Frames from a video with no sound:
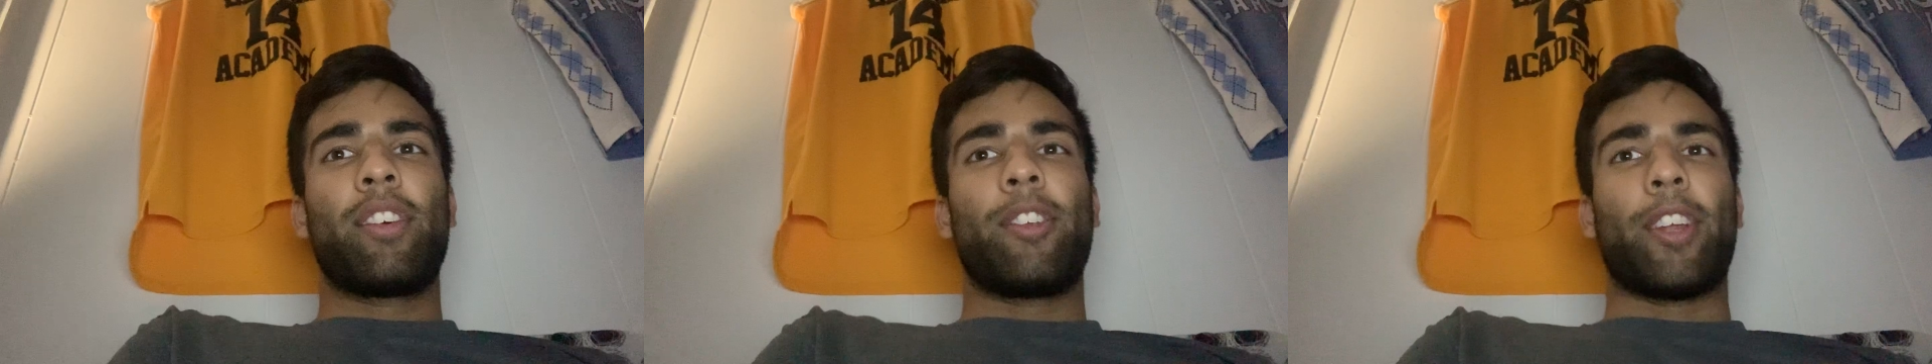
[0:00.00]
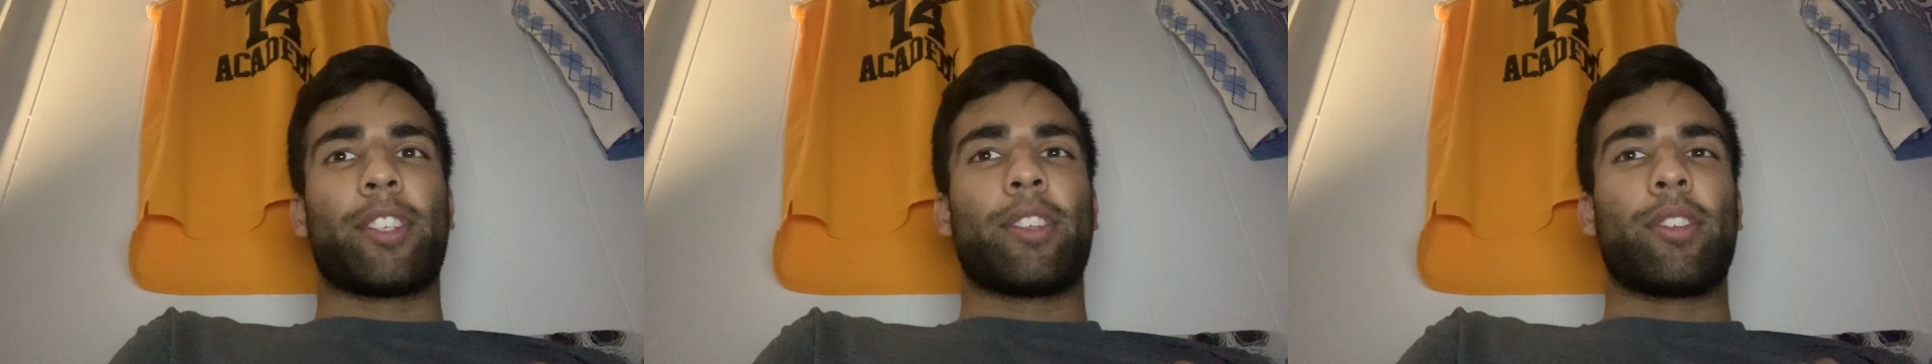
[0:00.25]

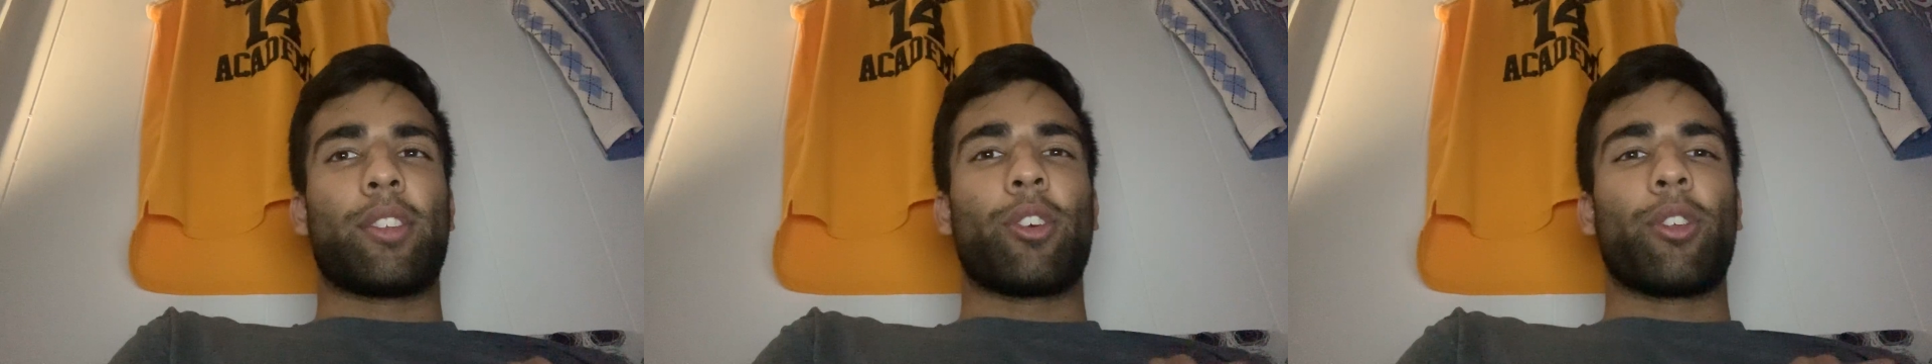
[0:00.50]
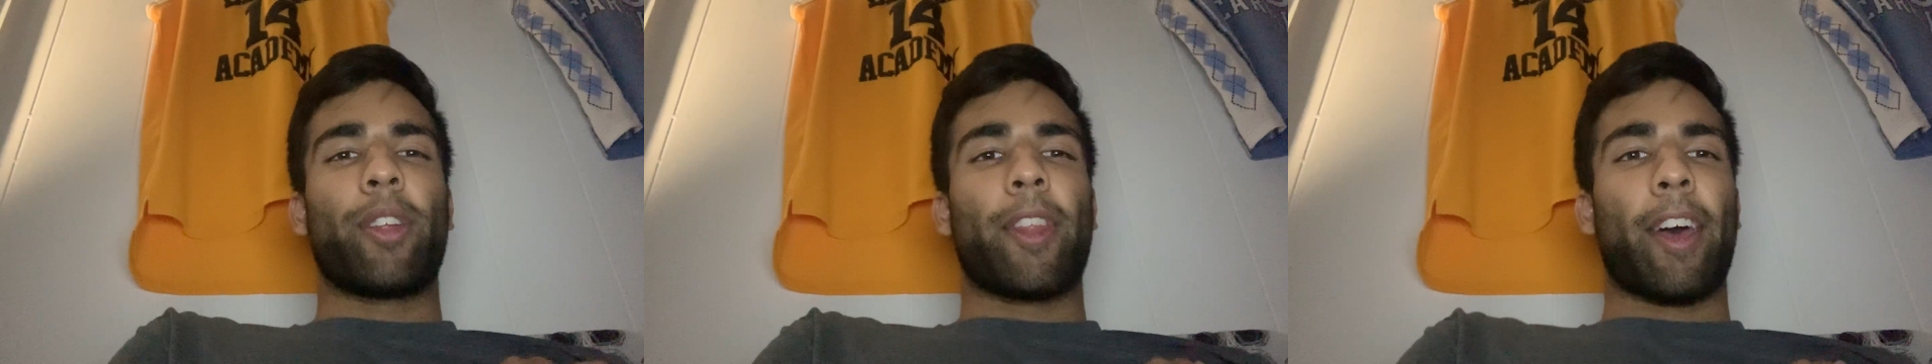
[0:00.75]

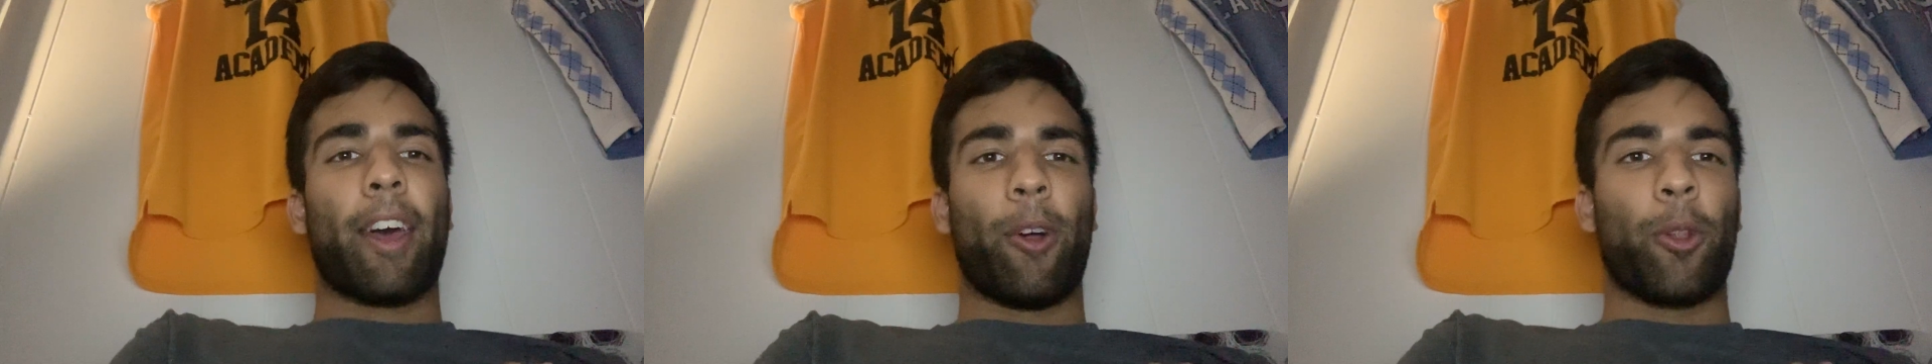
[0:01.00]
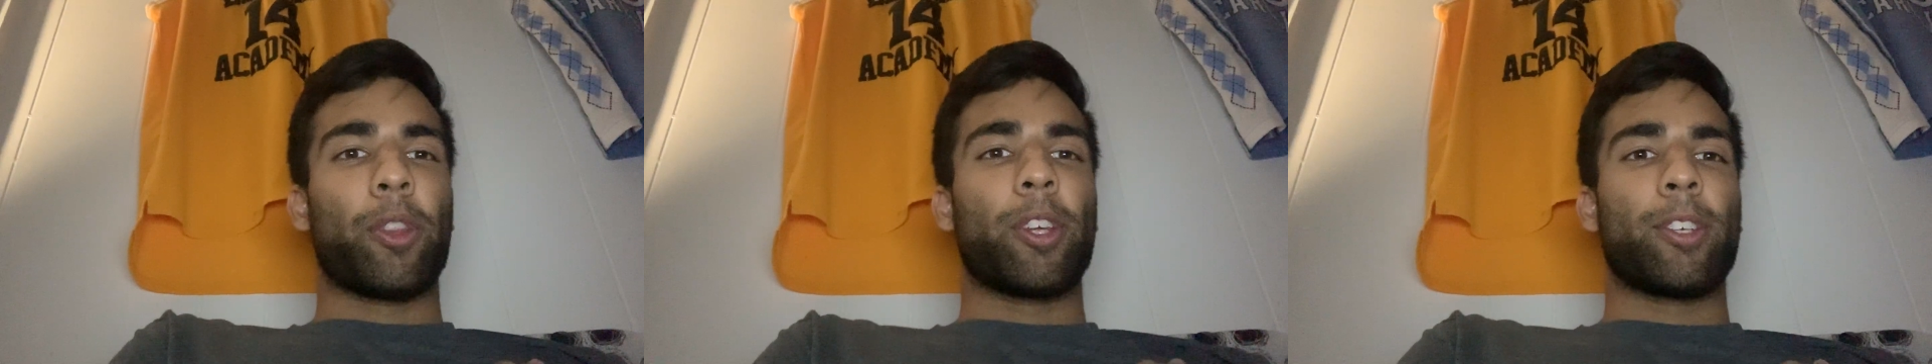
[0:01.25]
necessarily the
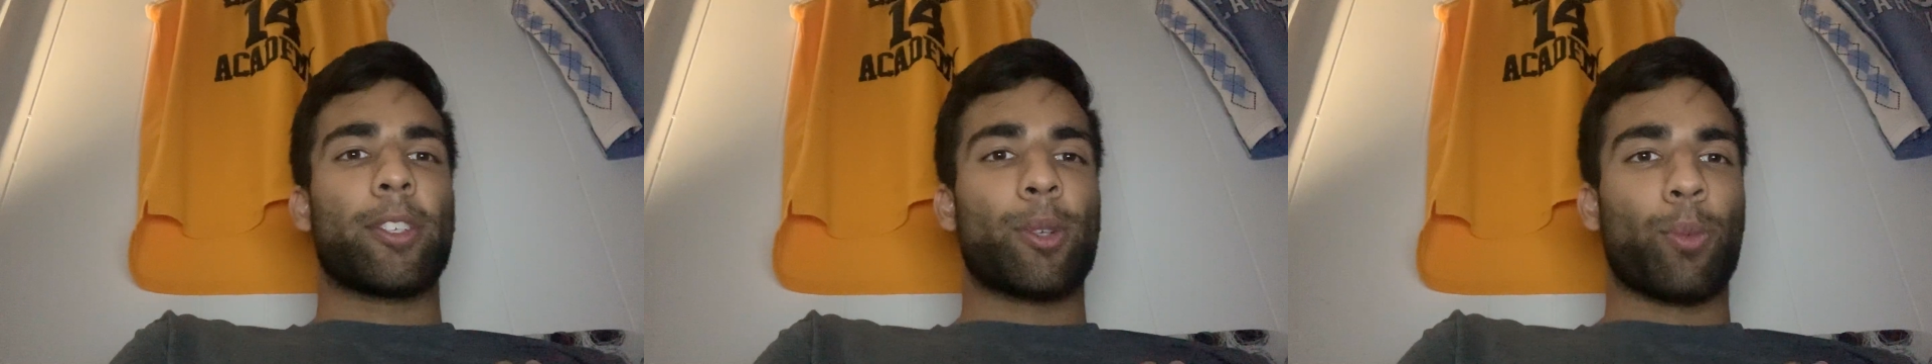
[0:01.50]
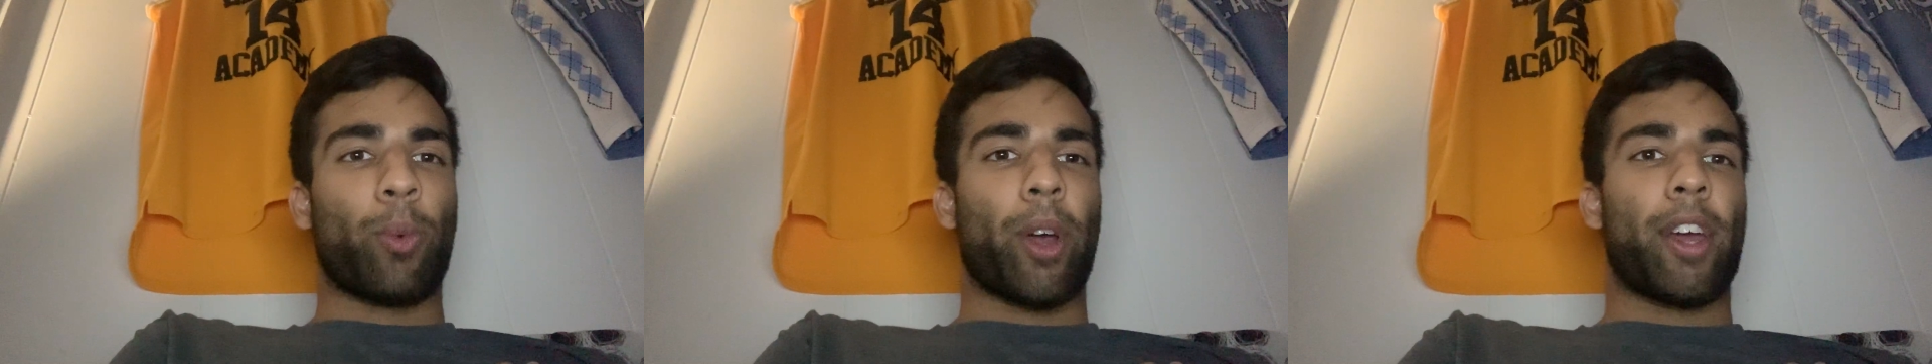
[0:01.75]
healthiest
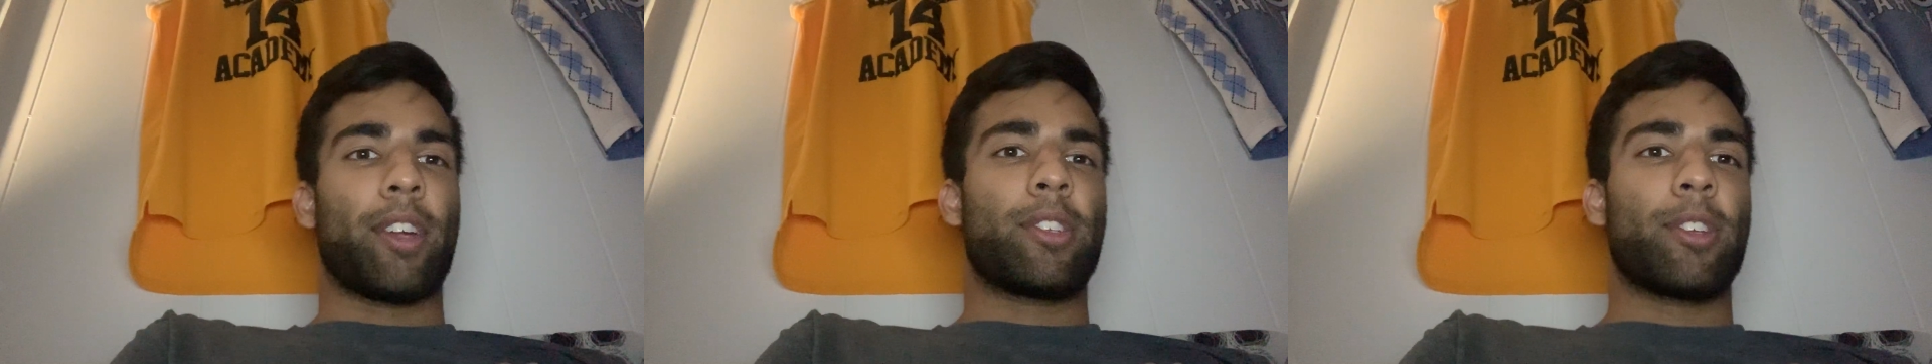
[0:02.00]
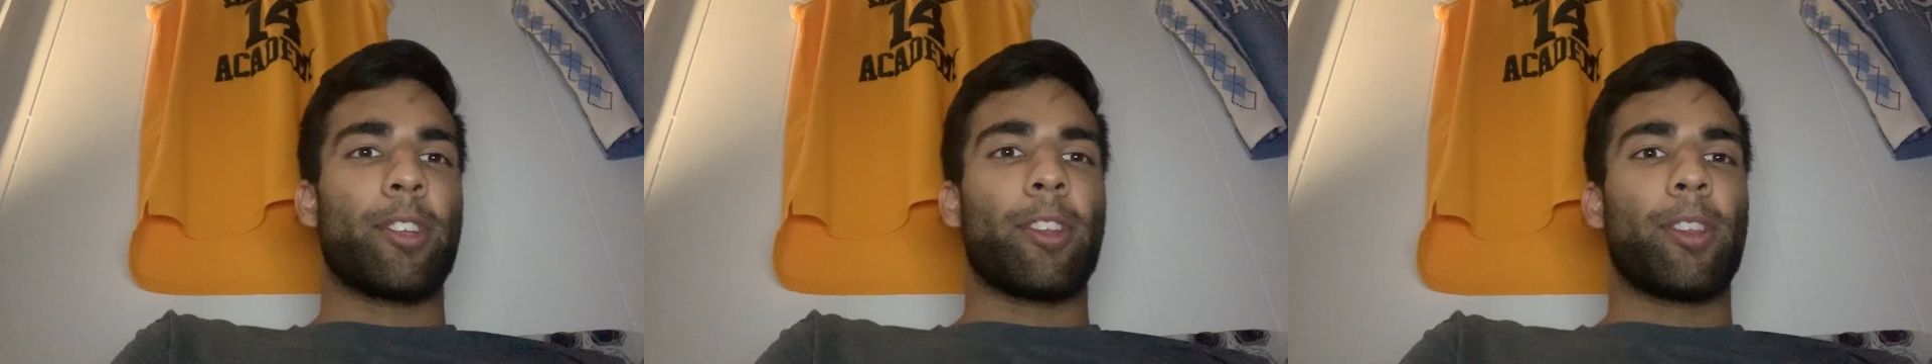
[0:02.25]
way
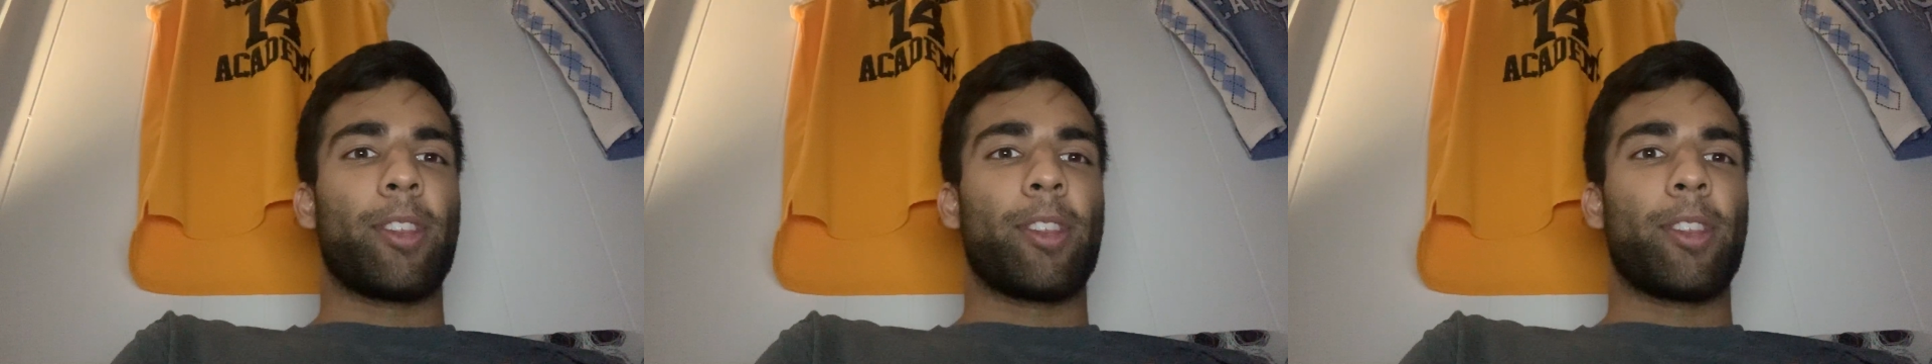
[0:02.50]
to